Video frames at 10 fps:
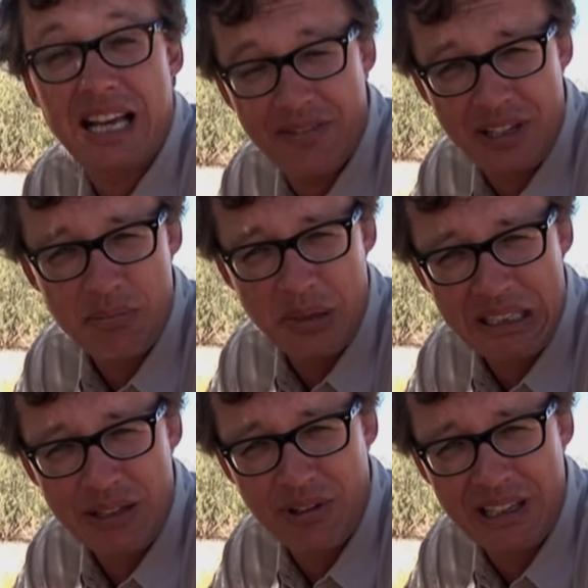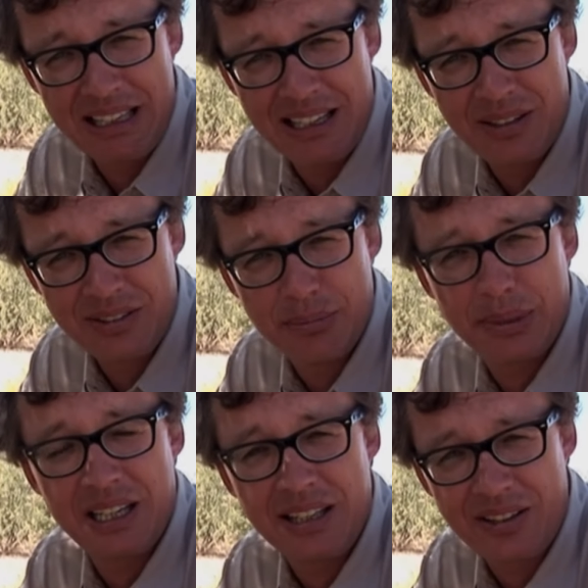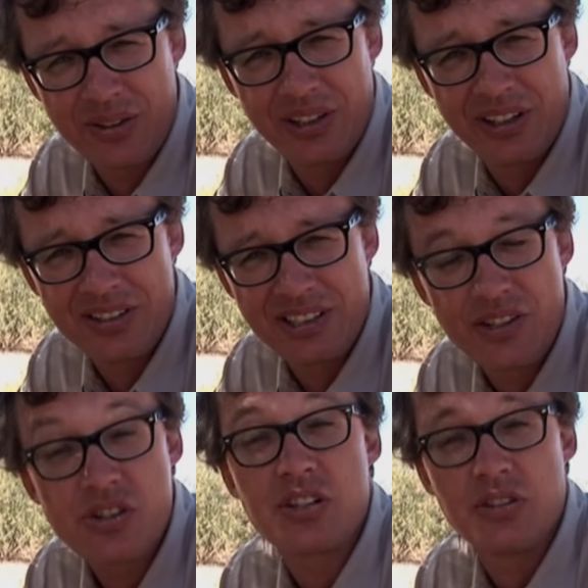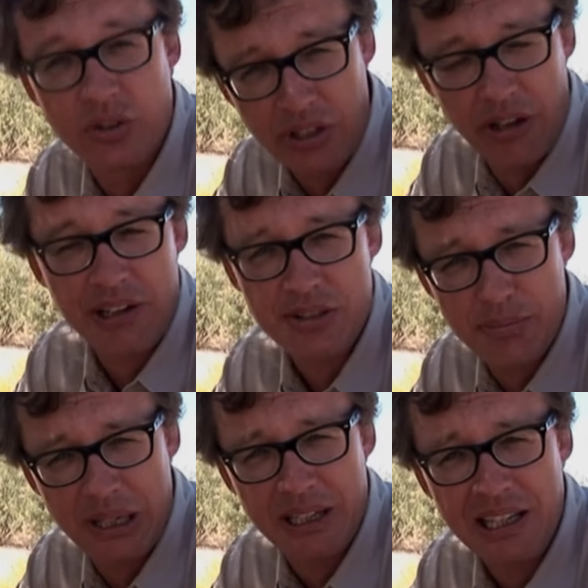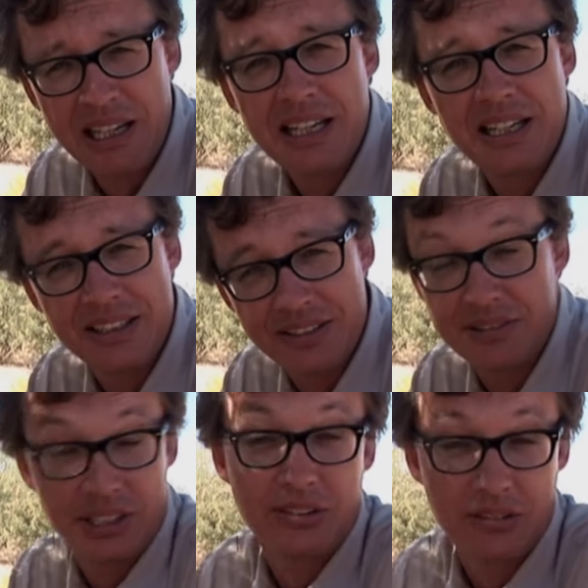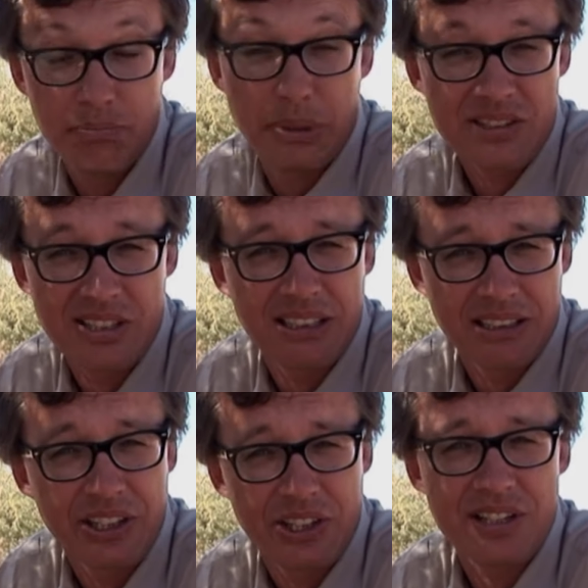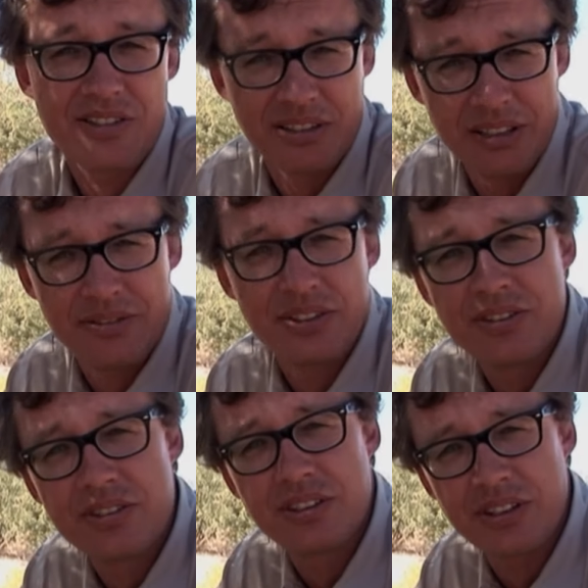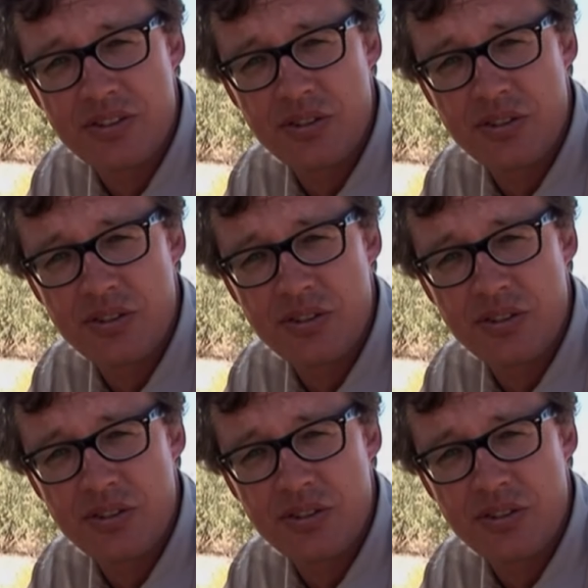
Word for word: have any money right now to pay the coyote, and she's not going to pay until basically she's delivered to her